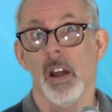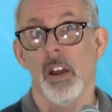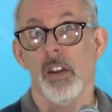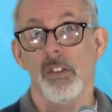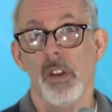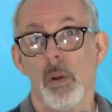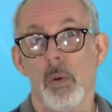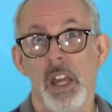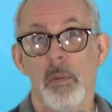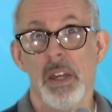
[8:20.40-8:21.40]
so that
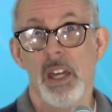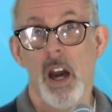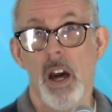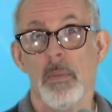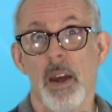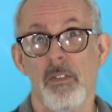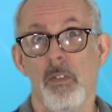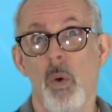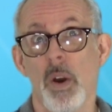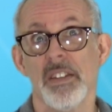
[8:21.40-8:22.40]
we can become a
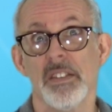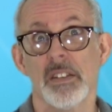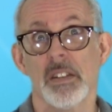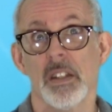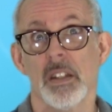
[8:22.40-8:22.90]
voice